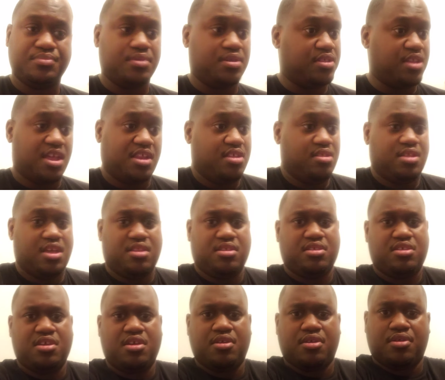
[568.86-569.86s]
and they didn't they
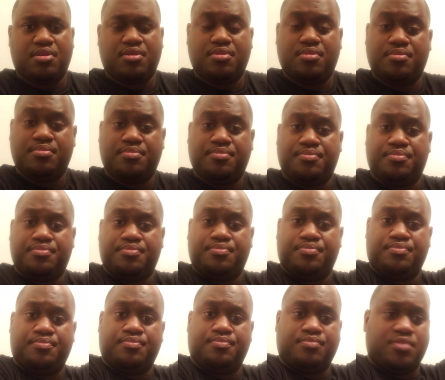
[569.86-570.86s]
didn't care
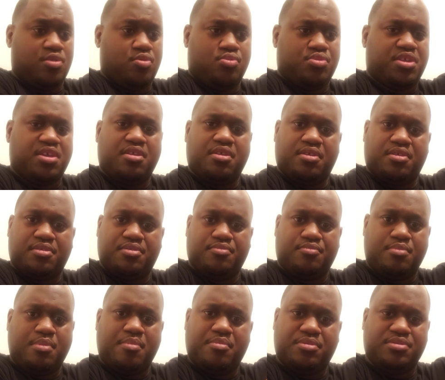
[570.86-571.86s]
they don't care
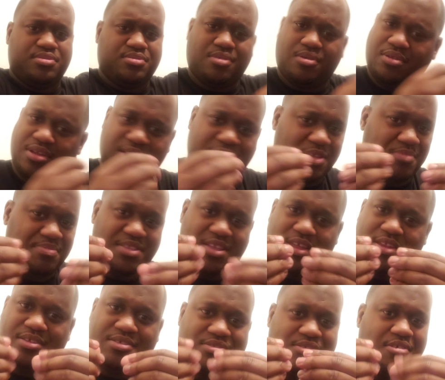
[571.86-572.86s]
remember it's all i keep
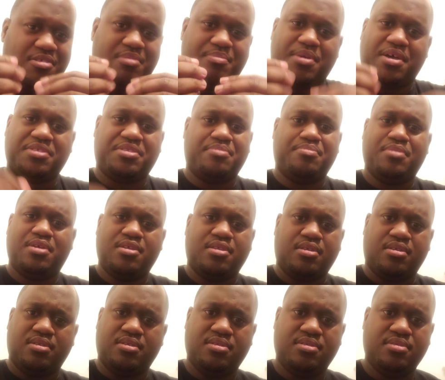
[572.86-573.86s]
telling you it's all about the
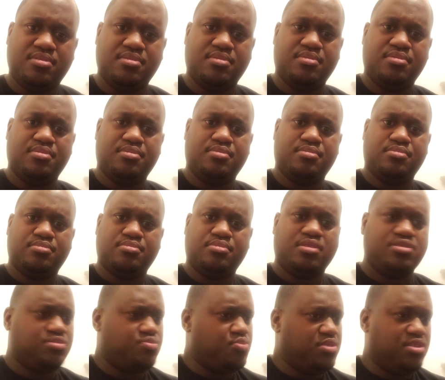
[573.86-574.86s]
money
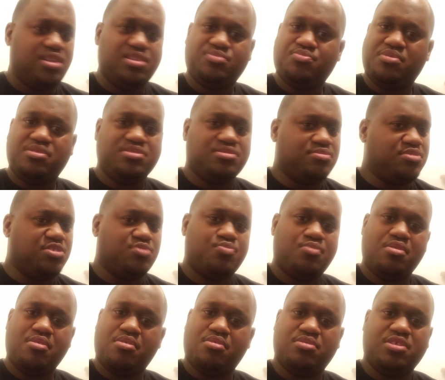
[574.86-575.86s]
that's what that's what this, this
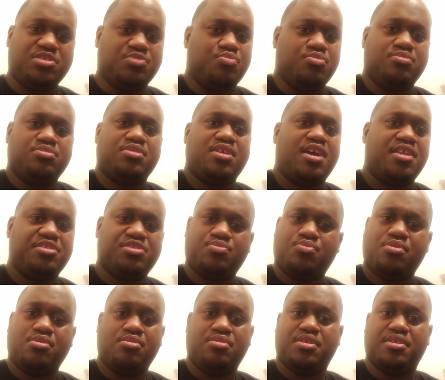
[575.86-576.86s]
world that's what how this
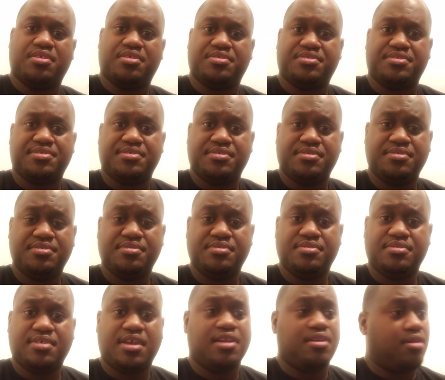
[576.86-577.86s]
world is
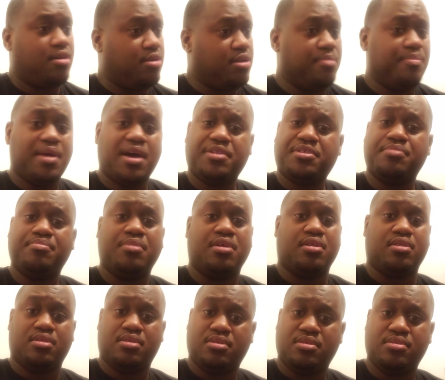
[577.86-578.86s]
they all about the
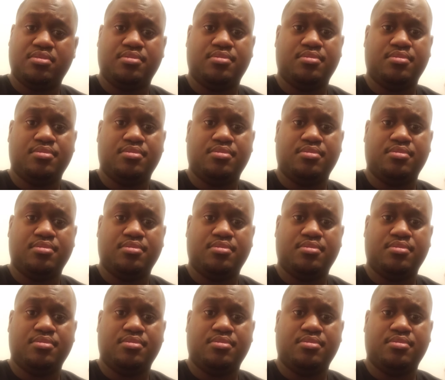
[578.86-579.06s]
money